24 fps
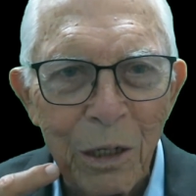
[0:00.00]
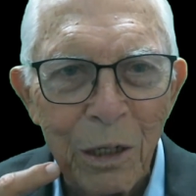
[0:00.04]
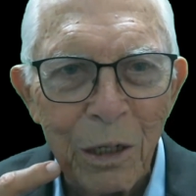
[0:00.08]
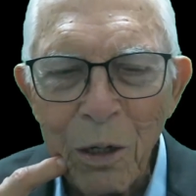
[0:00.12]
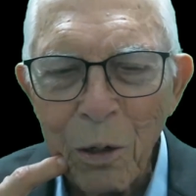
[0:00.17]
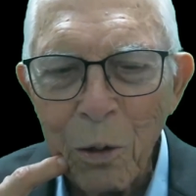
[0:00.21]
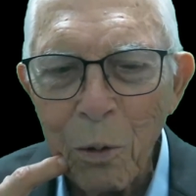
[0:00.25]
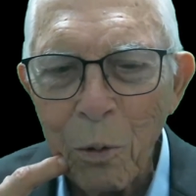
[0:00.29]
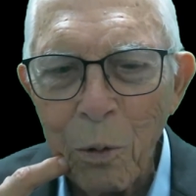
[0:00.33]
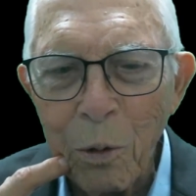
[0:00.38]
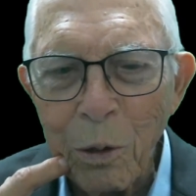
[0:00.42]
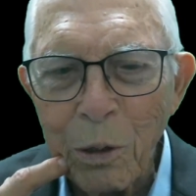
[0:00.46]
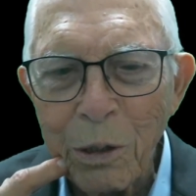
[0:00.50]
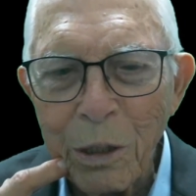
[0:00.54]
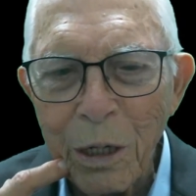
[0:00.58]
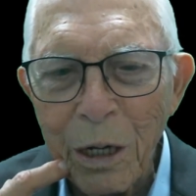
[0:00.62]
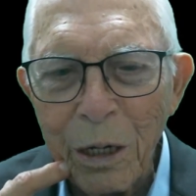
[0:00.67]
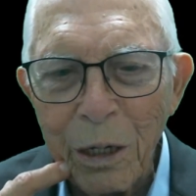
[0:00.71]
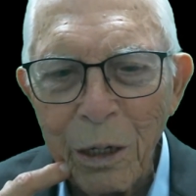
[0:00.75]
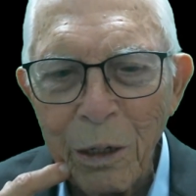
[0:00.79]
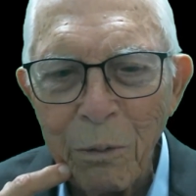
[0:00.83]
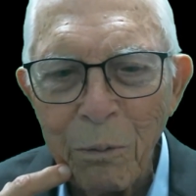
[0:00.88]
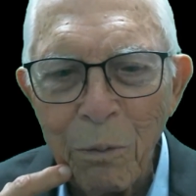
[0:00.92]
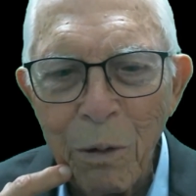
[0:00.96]
lower
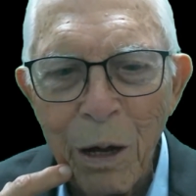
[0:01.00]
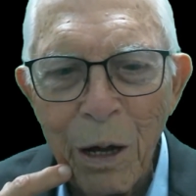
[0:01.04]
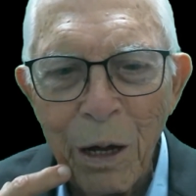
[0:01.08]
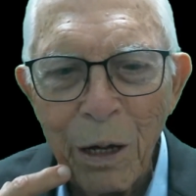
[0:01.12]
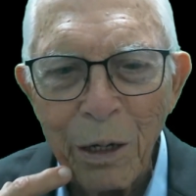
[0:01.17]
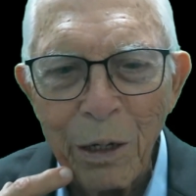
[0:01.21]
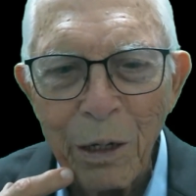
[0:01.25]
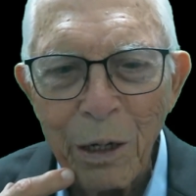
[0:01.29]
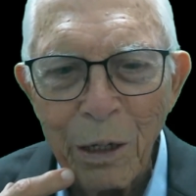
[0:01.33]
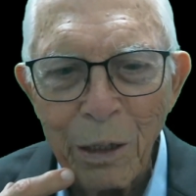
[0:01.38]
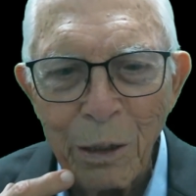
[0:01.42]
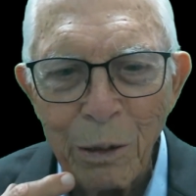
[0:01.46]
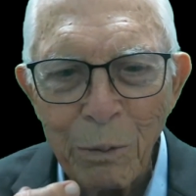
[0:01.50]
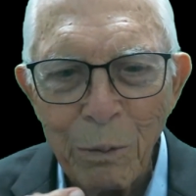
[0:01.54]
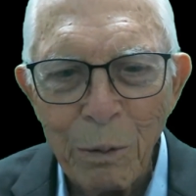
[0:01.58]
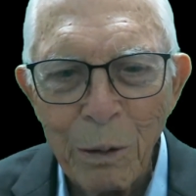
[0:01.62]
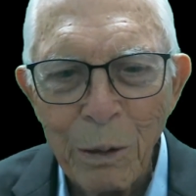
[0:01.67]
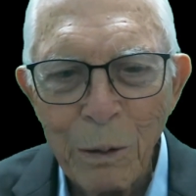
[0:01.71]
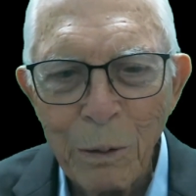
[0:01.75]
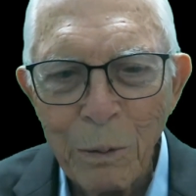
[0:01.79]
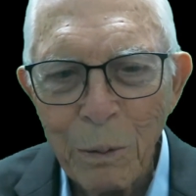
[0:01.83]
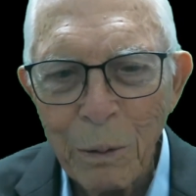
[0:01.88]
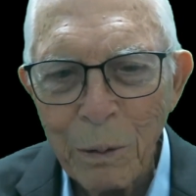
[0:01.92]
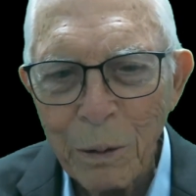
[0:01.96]
second
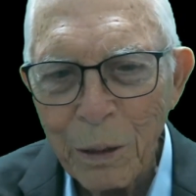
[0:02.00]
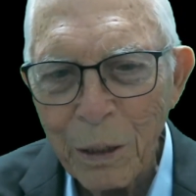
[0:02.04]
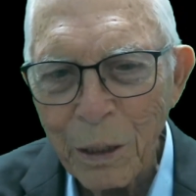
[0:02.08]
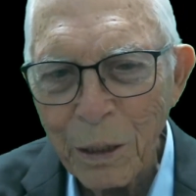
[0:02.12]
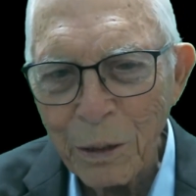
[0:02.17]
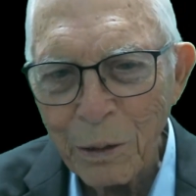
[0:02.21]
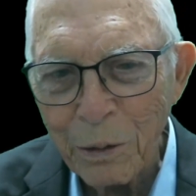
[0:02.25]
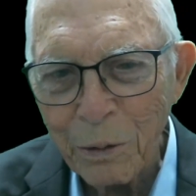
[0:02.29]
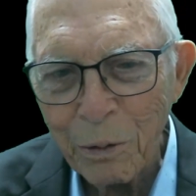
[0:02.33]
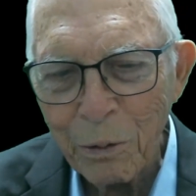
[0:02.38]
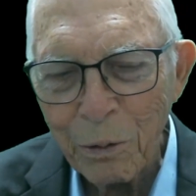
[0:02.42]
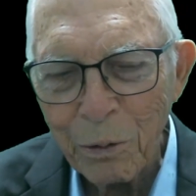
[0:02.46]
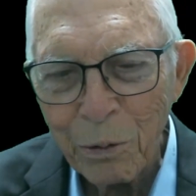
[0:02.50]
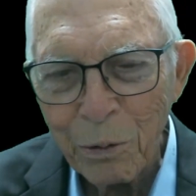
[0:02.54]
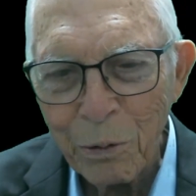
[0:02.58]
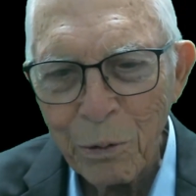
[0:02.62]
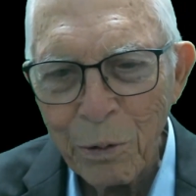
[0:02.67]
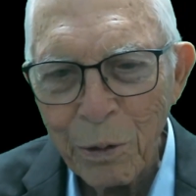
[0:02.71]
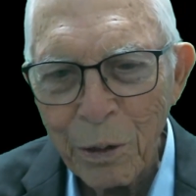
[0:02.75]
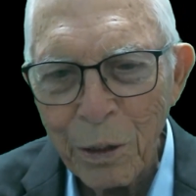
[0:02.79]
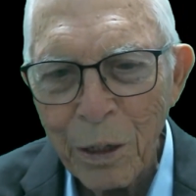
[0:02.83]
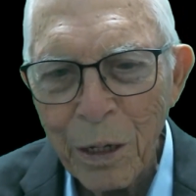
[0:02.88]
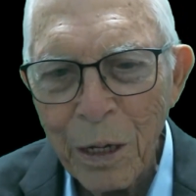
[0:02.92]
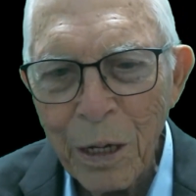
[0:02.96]
bicuspids, but these are
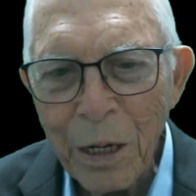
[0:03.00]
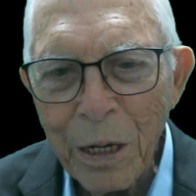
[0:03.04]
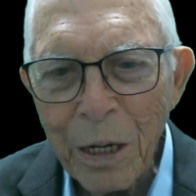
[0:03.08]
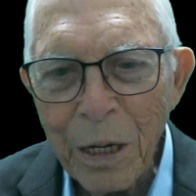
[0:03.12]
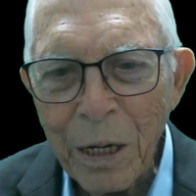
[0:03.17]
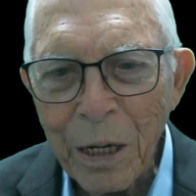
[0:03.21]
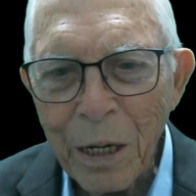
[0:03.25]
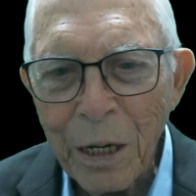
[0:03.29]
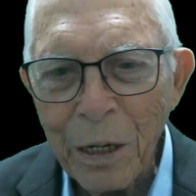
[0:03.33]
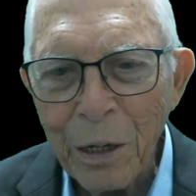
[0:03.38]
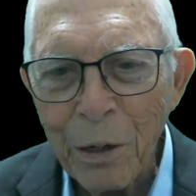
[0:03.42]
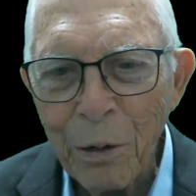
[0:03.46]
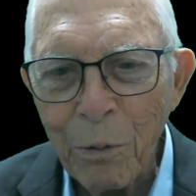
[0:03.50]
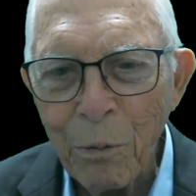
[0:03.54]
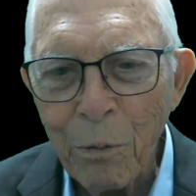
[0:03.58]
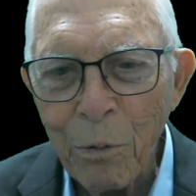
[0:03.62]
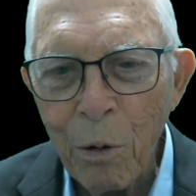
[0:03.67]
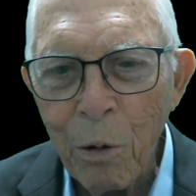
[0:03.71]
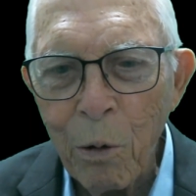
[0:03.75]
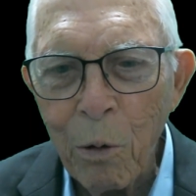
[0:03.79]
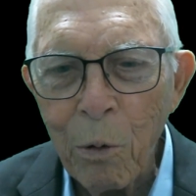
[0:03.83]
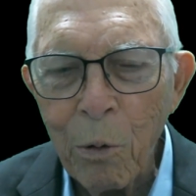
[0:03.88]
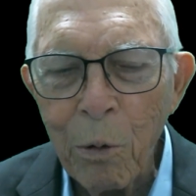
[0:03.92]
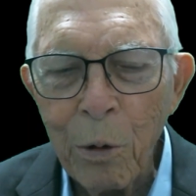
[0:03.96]
three in a
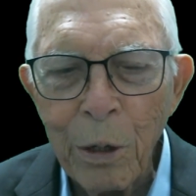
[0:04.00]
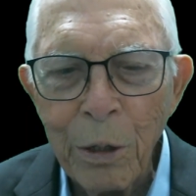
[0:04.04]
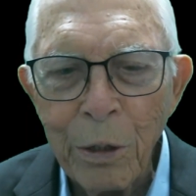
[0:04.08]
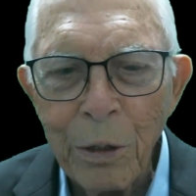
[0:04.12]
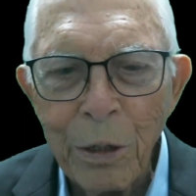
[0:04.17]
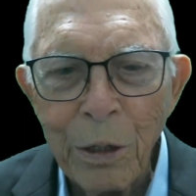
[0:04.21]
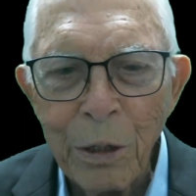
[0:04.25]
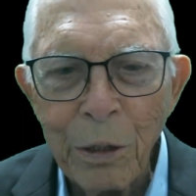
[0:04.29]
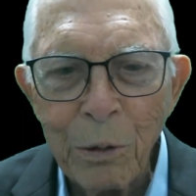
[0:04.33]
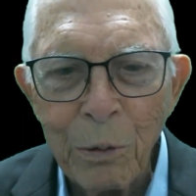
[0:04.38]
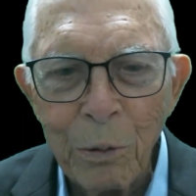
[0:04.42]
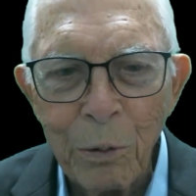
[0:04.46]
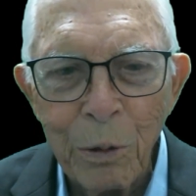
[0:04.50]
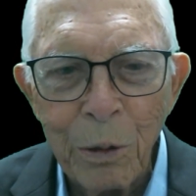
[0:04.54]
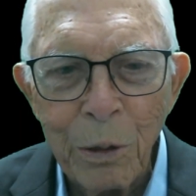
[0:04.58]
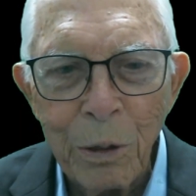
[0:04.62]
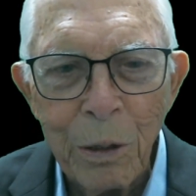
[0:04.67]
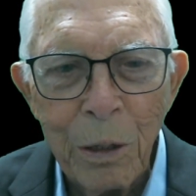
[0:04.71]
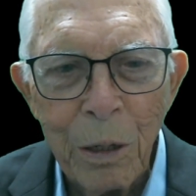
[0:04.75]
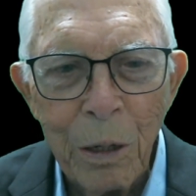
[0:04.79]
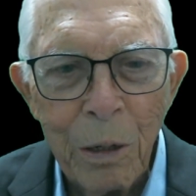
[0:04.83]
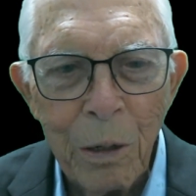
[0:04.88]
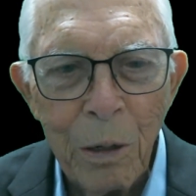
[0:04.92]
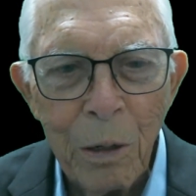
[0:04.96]
row, and this
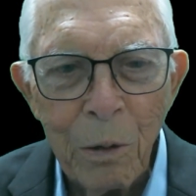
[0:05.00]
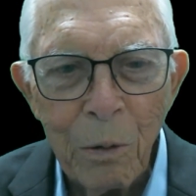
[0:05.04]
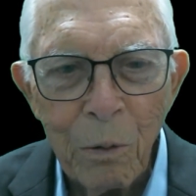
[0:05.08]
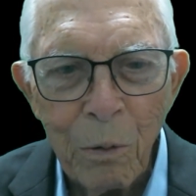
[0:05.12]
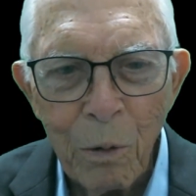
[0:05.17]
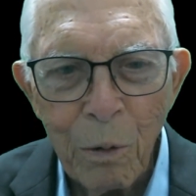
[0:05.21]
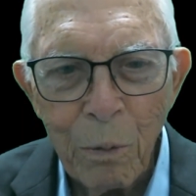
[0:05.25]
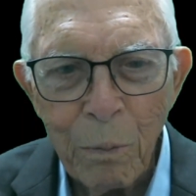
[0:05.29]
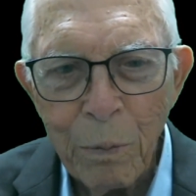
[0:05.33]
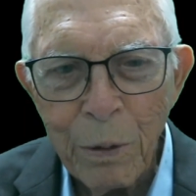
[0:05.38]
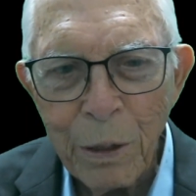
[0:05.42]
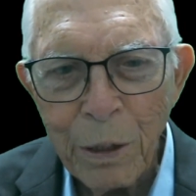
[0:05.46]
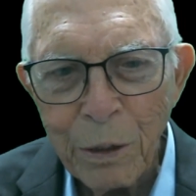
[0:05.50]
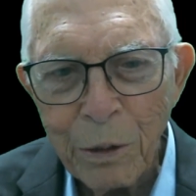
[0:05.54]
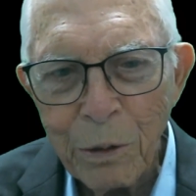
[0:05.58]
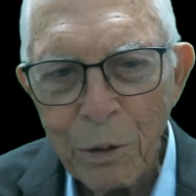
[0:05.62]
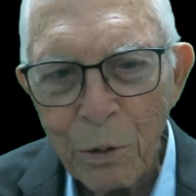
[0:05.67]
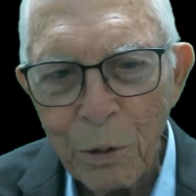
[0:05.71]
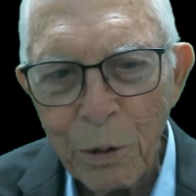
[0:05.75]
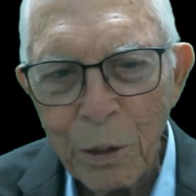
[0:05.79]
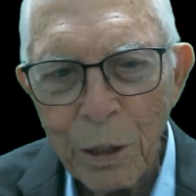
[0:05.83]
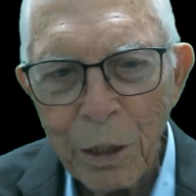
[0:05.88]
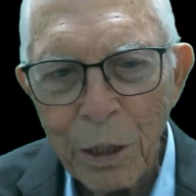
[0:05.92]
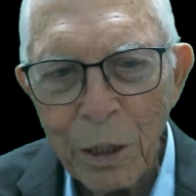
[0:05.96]
one will be
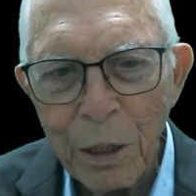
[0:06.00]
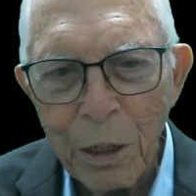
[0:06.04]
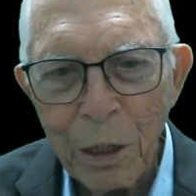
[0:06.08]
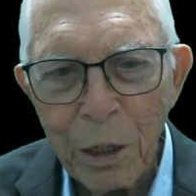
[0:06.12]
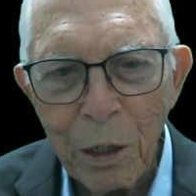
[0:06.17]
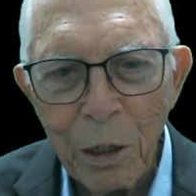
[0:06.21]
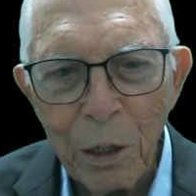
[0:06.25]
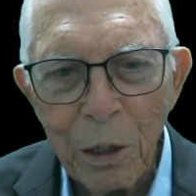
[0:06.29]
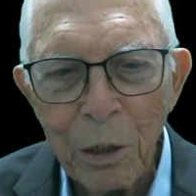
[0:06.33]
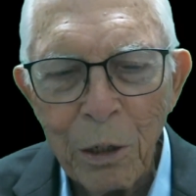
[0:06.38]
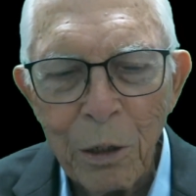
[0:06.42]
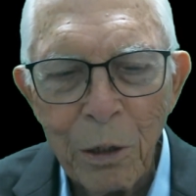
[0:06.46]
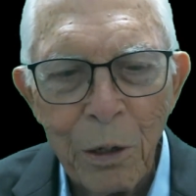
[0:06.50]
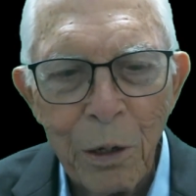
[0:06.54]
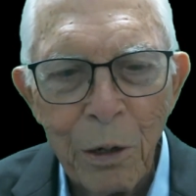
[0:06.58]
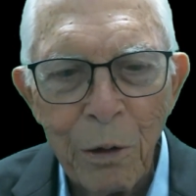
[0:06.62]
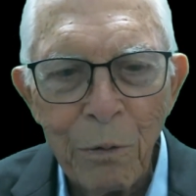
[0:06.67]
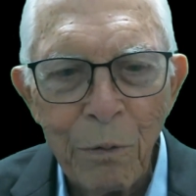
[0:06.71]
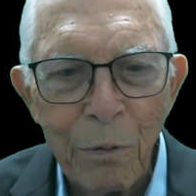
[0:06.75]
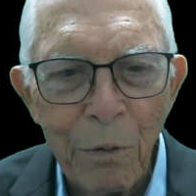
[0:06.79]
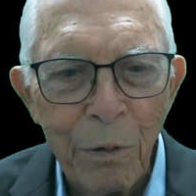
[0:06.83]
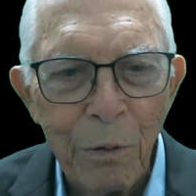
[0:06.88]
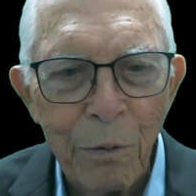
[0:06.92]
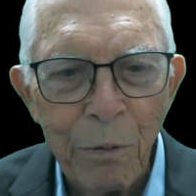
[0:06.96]
treated a little
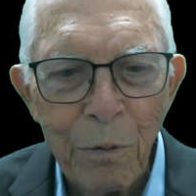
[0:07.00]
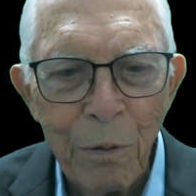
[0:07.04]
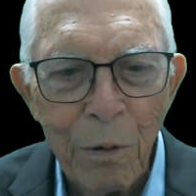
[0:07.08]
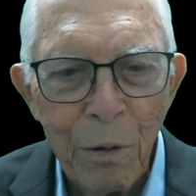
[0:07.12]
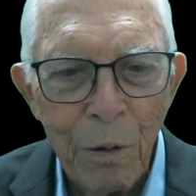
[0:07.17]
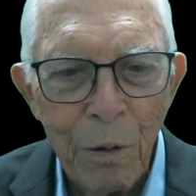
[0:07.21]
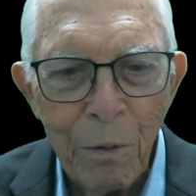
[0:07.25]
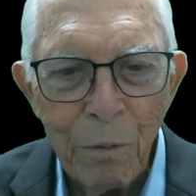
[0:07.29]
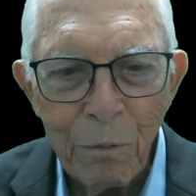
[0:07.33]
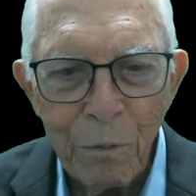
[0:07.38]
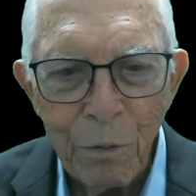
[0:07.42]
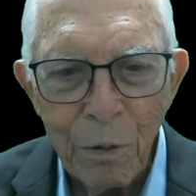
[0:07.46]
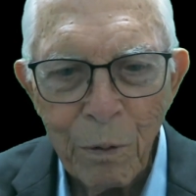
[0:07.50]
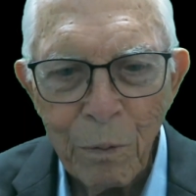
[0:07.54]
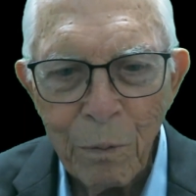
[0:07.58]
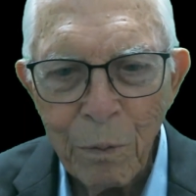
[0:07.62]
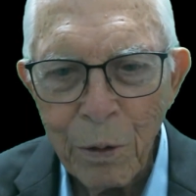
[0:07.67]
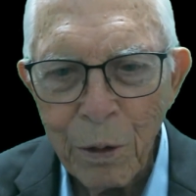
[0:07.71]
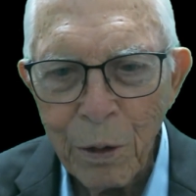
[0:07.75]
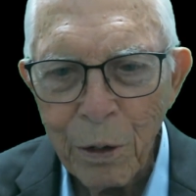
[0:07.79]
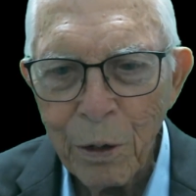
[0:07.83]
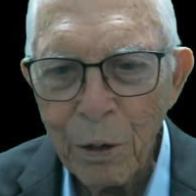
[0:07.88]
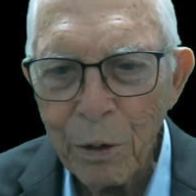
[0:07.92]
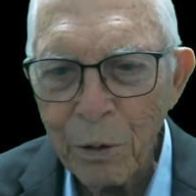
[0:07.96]
different from
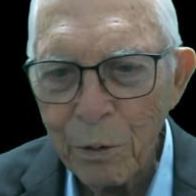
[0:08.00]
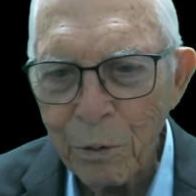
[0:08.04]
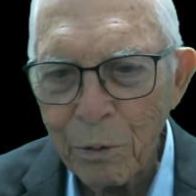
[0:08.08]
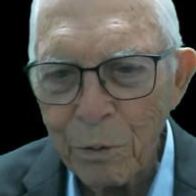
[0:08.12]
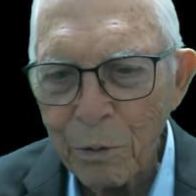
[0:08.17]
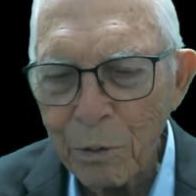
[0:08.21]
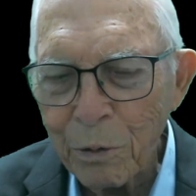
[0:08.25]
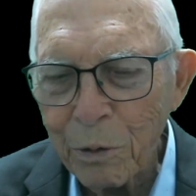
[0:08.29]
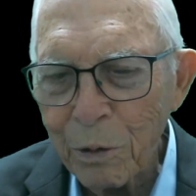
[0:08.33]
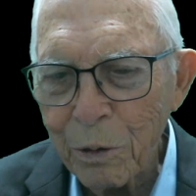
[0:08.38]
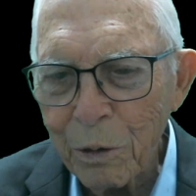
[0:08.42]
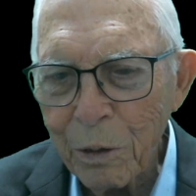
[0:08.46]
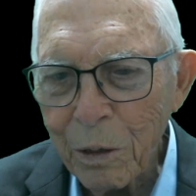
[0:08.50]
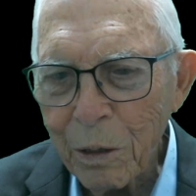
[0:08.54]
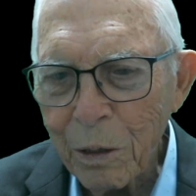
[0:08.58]
the others.